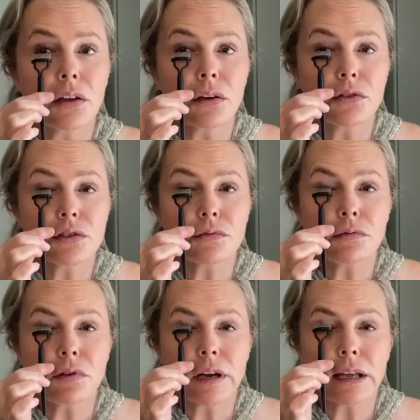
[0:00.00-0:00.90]
you just
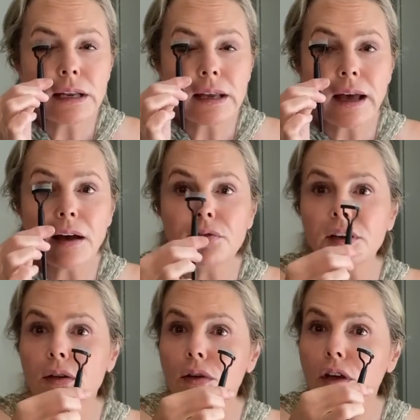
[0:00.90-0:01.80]
really
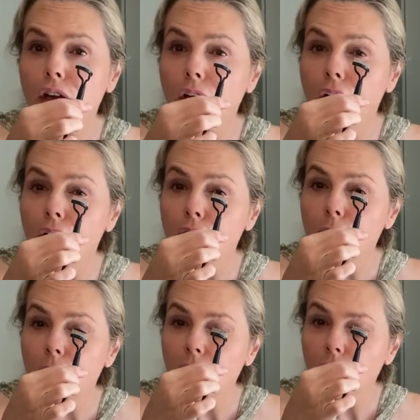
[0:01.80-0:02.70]
carefully, you can
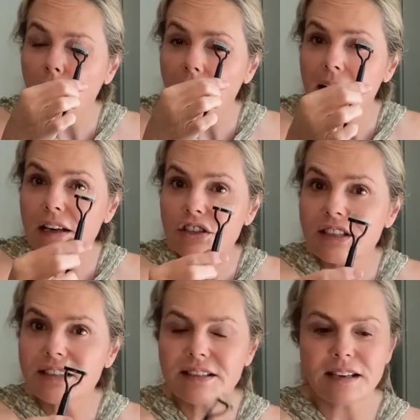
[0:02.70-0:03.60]
comb your
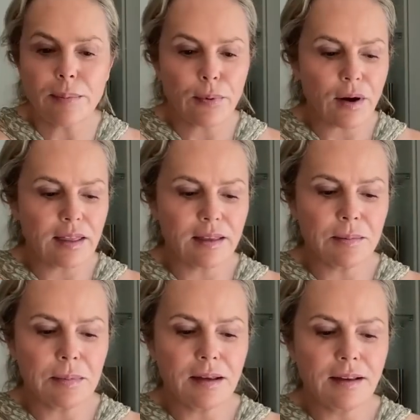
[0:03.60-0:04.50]
eyelashes to separate them.